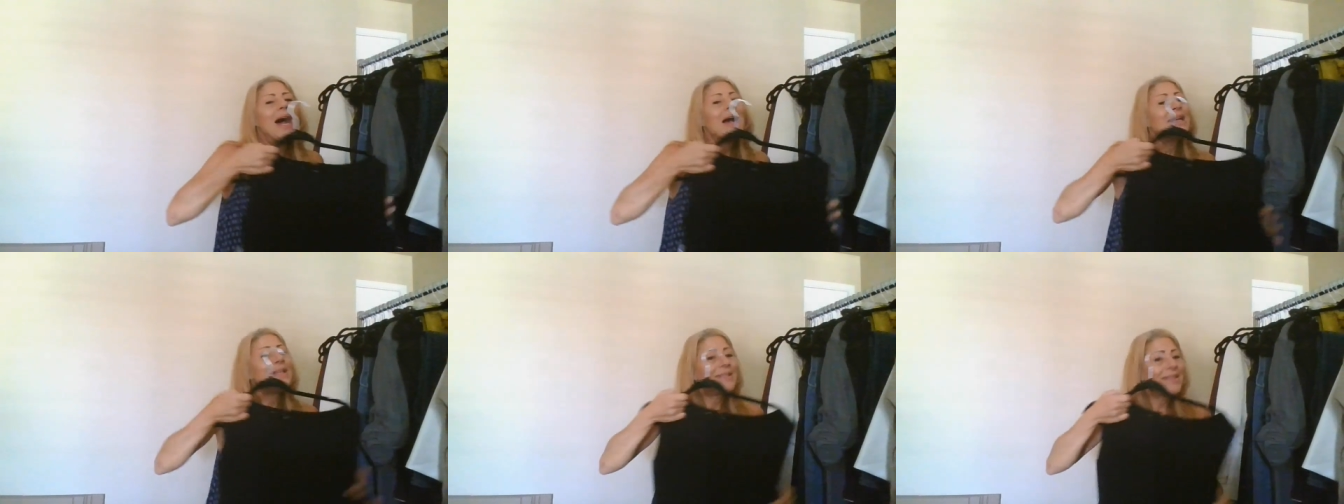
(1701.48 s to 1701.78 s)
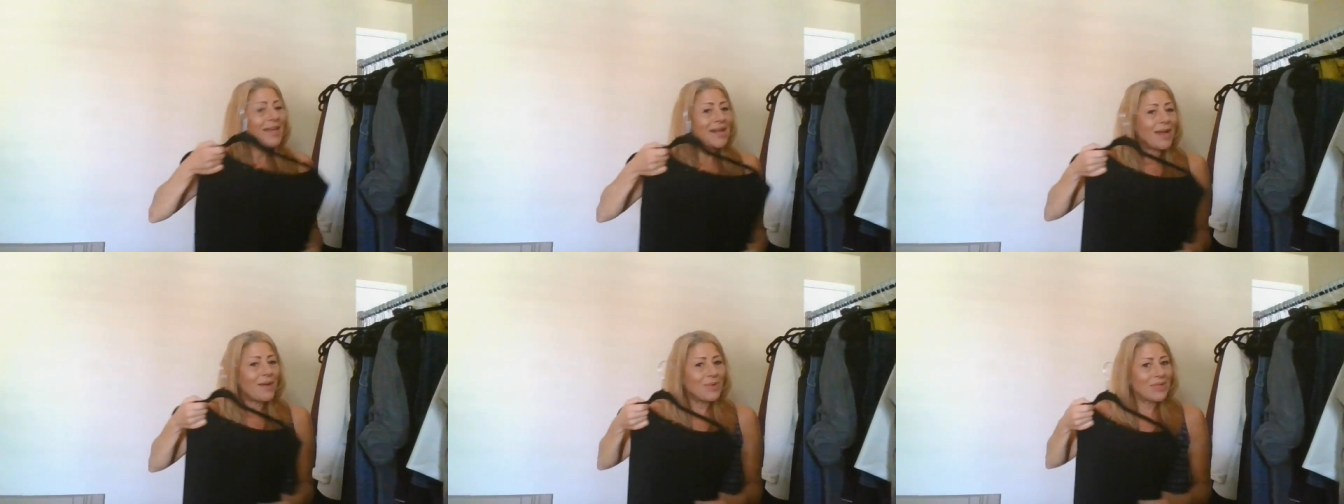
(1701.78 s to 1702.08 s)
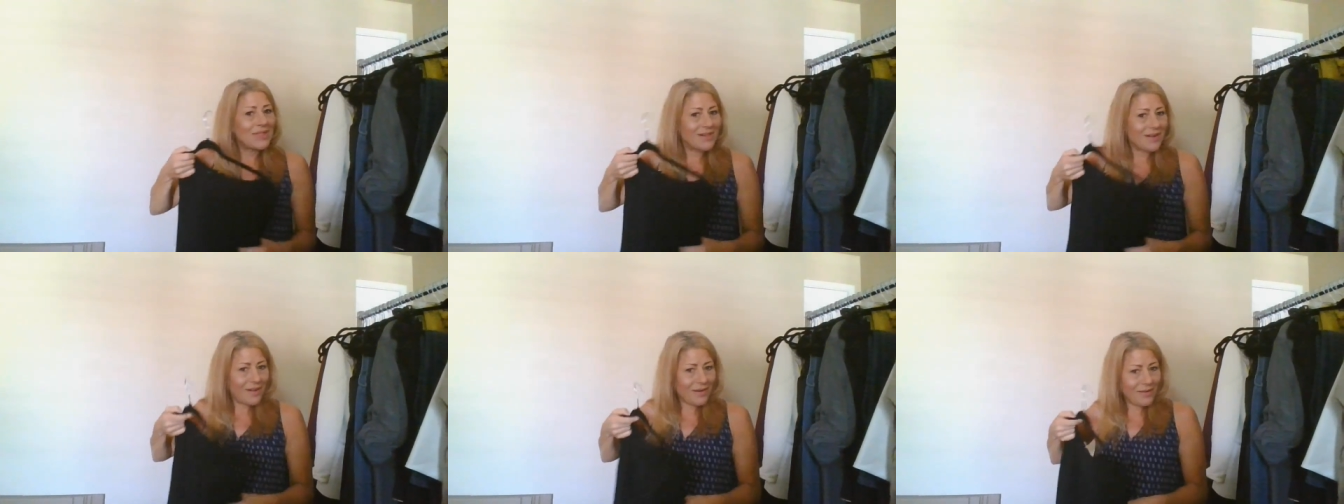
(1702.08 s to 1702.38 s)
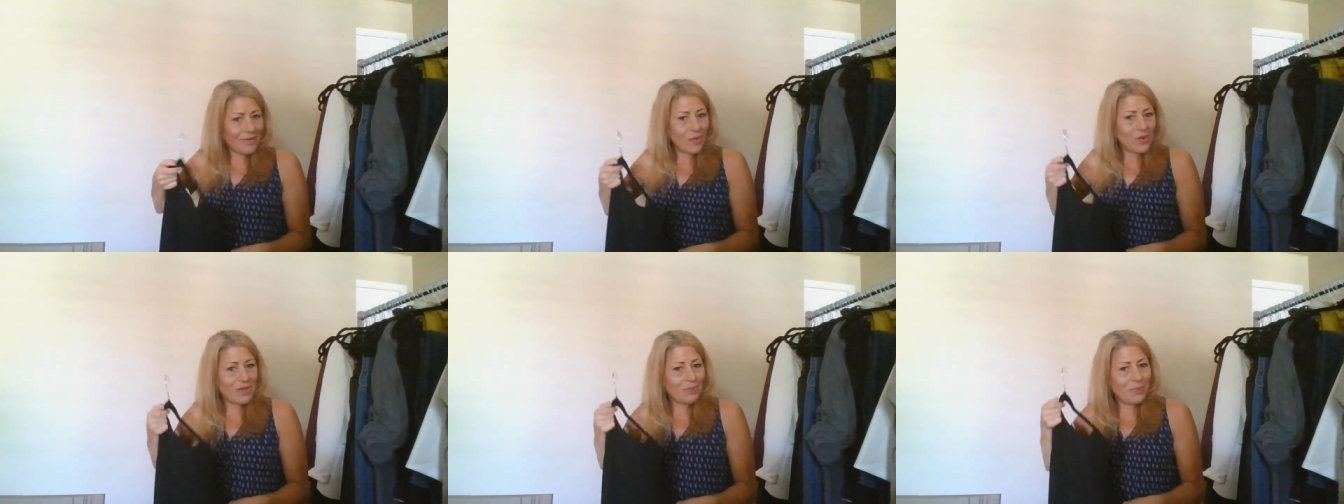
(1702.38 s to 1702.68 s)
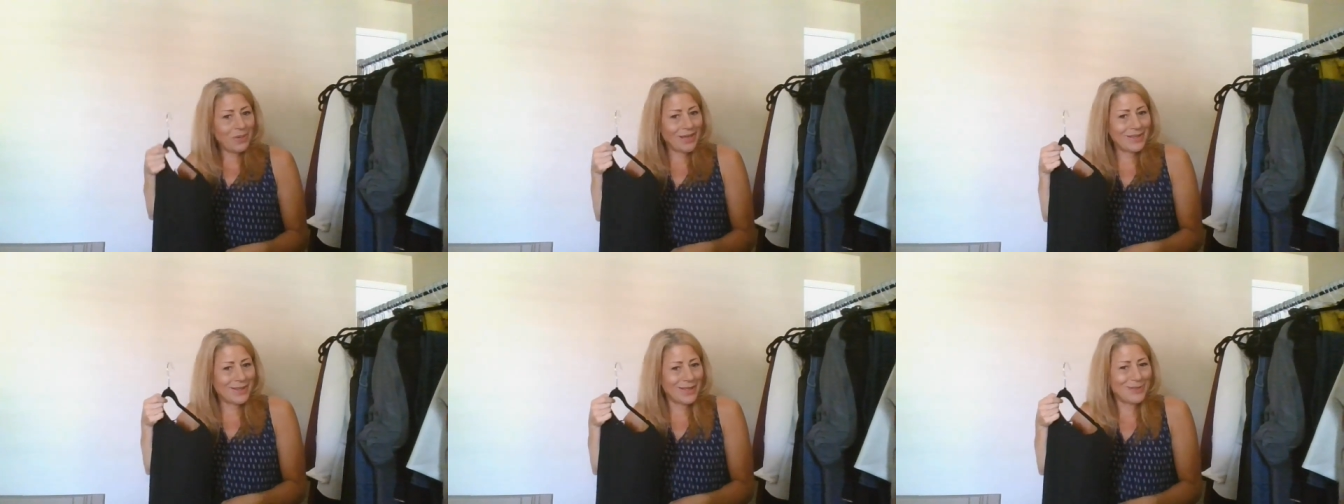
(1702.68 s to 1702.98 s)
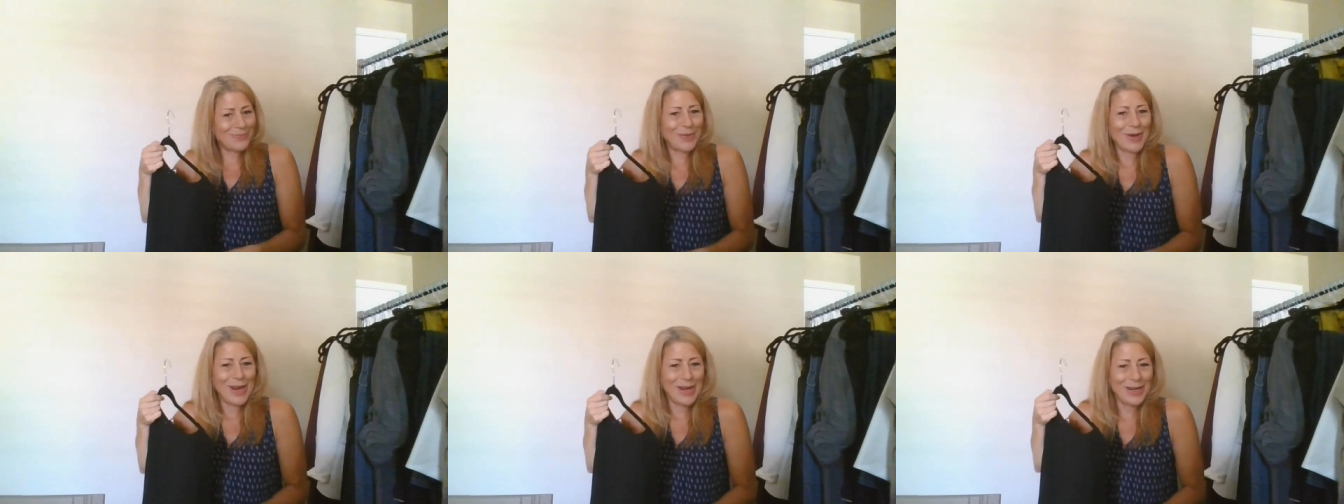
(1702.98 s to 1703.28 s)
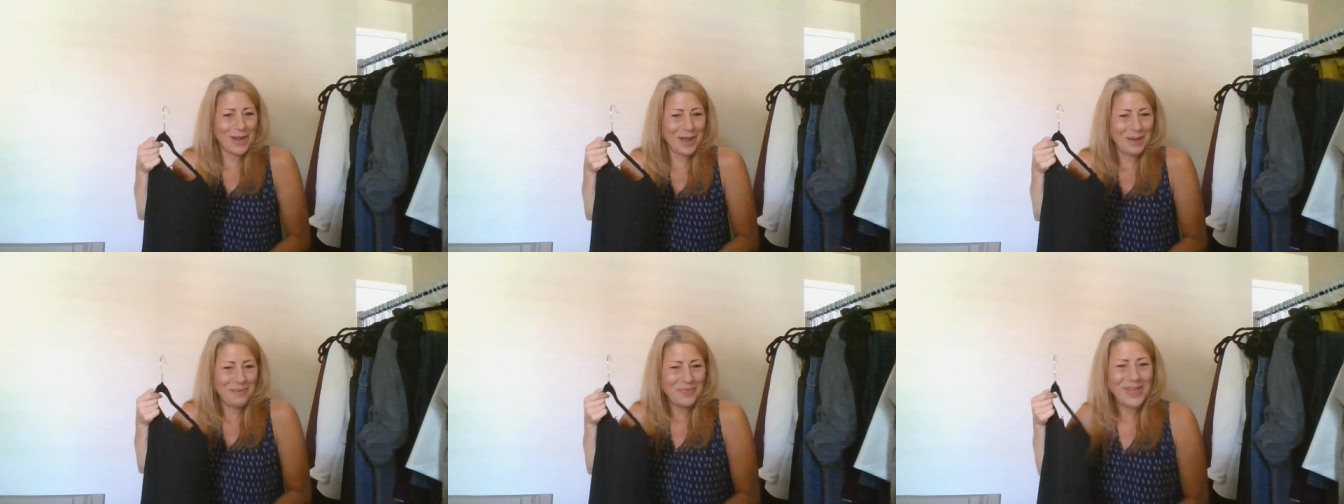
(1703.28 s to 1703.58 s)
I said I was not going to pick this
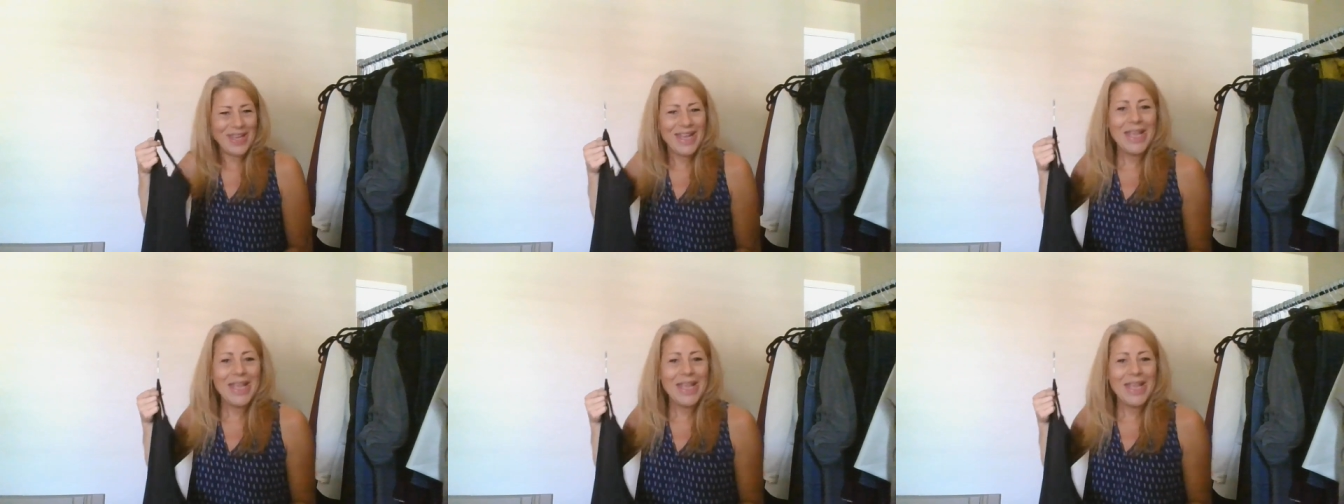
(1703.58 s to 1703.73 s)
brand up